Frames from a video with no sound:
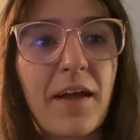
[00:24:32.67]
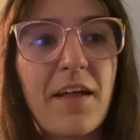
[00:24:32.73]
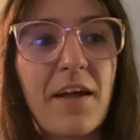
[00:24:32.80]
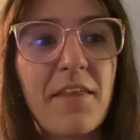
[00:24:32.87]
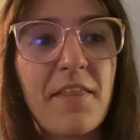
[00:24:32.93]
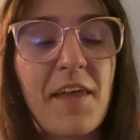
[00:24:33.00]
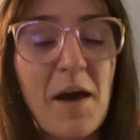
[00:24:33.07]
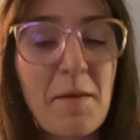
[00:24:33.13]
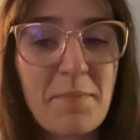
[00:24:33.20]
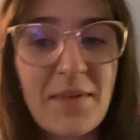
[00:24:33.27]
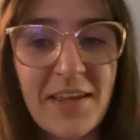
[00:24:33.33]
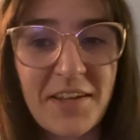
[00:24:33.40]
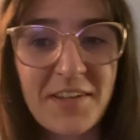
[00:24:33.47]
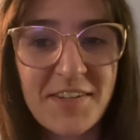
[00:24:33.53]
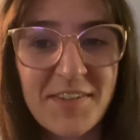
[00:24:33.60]
That
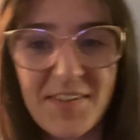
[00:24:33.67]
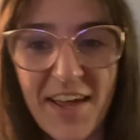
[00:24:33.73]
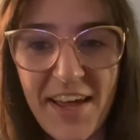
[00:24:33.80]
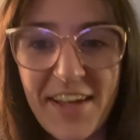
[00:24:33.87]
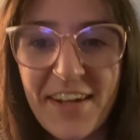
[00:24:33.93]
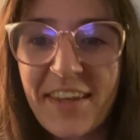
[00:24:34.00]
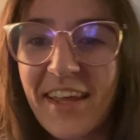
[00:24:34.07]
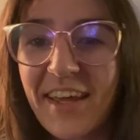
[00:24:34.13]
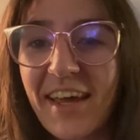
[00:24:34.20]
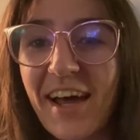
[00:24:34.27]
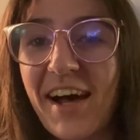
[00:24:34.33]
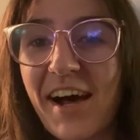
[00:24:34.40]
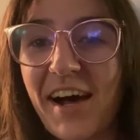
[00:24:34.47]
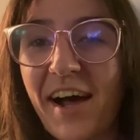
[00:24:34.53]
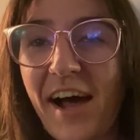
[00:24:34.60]
being said,
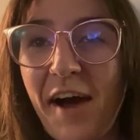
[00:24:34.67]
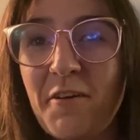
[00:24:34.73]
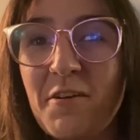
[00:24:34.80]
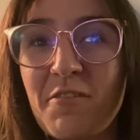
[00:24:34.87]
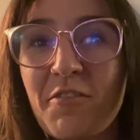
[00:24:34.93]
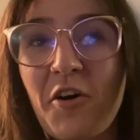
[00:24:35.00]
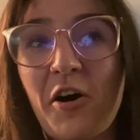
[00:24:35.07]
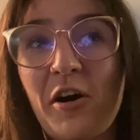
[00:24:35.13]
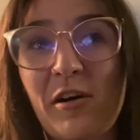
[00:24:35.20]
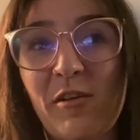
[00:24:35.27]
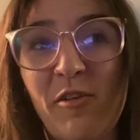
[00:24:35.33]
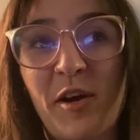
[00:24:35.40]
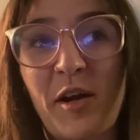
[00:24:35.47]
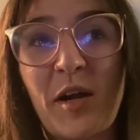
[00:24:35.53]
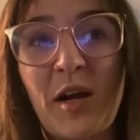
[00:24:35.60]
like out of all
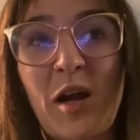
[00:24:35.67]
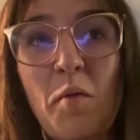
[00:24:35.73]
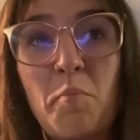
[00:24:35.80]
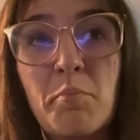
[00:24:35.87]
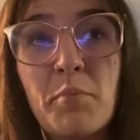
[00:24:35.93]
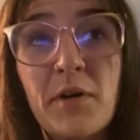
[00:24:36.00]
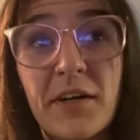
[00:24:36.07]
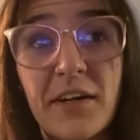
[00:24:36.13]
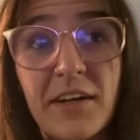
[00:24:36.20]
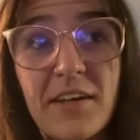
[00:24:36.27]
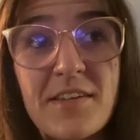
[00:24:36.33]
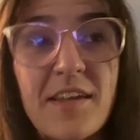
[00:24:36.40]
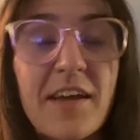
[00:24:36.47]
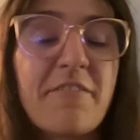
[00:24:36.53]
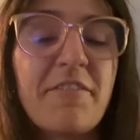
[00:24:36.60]
of her
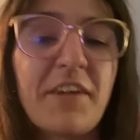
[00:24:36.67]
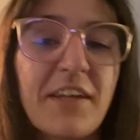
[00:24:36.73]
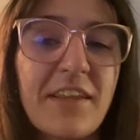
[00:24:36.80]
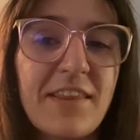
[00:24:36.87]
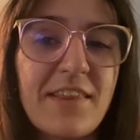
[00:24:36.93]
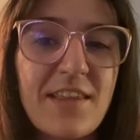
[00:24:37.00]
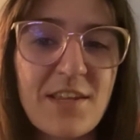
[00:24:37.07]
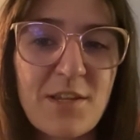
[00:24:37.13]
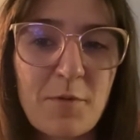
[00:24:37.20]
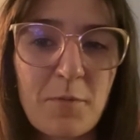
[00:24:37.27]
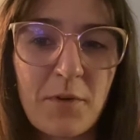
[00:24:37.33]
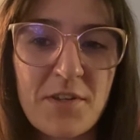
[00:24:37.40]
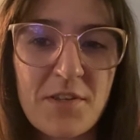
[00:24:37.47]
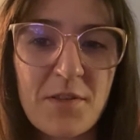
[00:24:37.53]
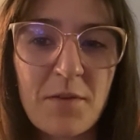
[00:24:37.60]
books, I feel like this
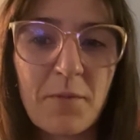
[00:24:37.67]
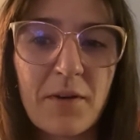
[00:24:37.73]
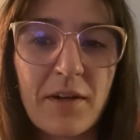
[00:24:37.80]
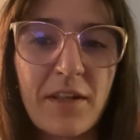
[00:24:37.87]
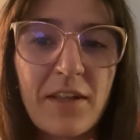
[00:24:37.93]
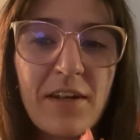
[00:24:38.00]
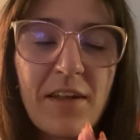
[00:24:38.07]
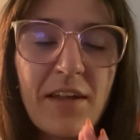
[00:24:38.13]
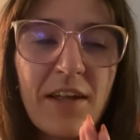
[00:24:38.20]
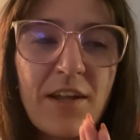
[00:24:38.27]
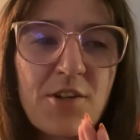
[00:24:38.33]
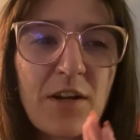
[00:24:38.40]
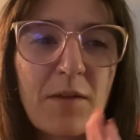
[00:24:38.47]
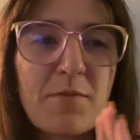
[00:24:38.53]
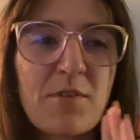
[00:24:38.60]
was the one
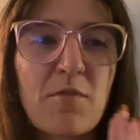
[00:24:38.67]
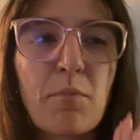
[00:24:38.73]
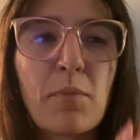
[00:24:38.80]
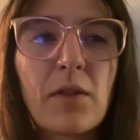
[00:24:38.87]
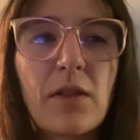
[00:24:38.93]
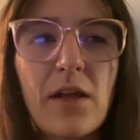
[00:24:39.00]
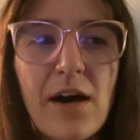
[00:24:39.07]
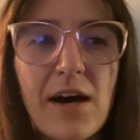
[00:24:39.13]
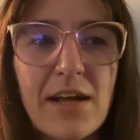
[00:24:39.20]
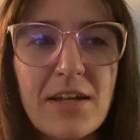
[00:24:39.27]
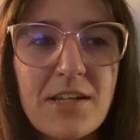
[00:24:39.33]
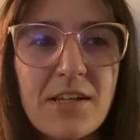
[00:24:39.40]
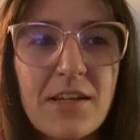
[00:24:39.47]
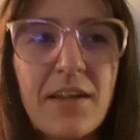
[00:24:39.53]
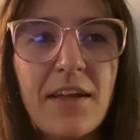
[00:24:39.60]
in terms of
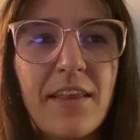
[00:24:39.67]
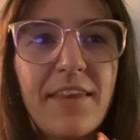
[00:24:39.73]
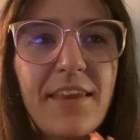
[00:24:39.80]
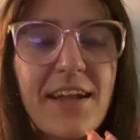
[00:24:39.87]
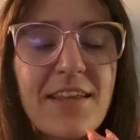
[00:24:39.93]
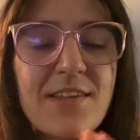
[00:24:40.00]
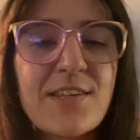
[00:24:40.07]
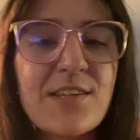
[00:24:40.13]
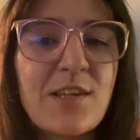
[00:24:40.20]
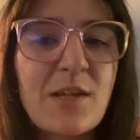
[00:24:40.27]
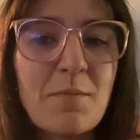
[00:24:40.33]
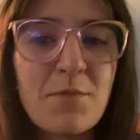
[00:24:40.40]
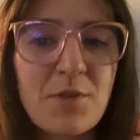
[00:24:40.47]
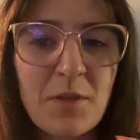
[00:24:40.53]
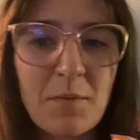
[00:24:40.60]
plot that
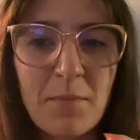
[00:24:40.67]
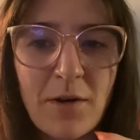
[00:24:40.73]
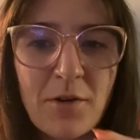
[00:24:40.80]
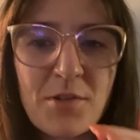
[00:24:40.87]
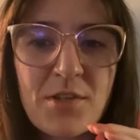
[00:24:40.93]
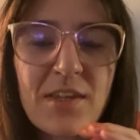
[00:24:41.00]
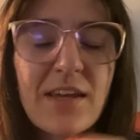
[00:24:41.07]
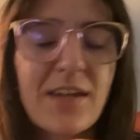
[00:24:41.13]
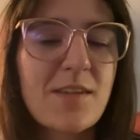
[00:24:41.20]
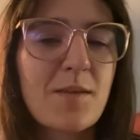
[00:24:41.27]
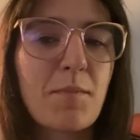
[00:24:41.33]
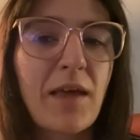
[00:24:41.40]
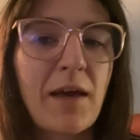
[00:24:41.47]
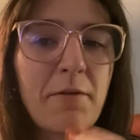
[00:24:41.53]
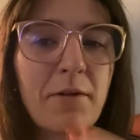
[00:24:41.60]
seemed the most like
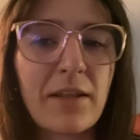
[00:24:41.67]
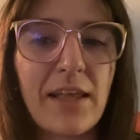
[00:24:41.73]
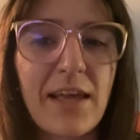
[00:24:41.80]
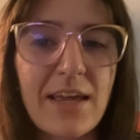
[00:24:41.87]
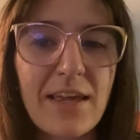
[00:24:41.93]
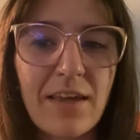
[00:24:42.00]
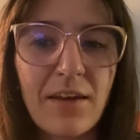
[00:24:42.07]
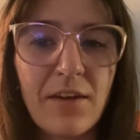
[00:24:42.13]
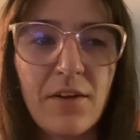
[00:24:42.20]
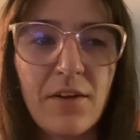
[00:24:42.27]
something I would like